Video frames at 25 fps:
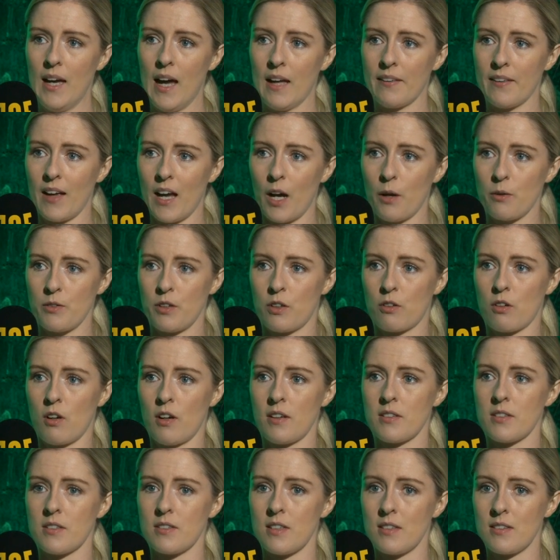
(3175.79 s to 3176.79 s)
And the housing
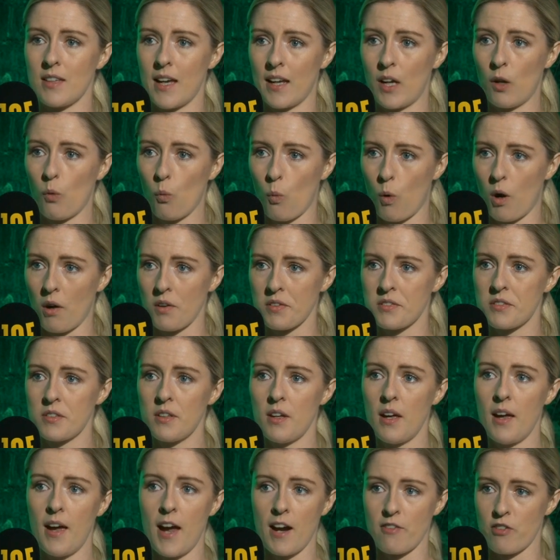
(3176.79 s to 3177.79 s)
crisis is getting worse
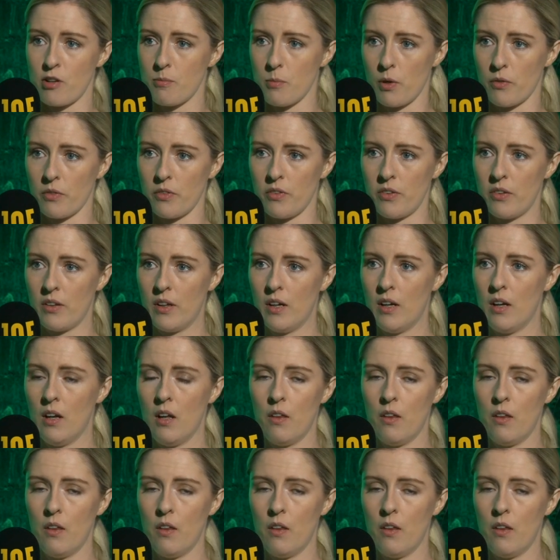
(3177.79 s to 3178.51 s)
every month.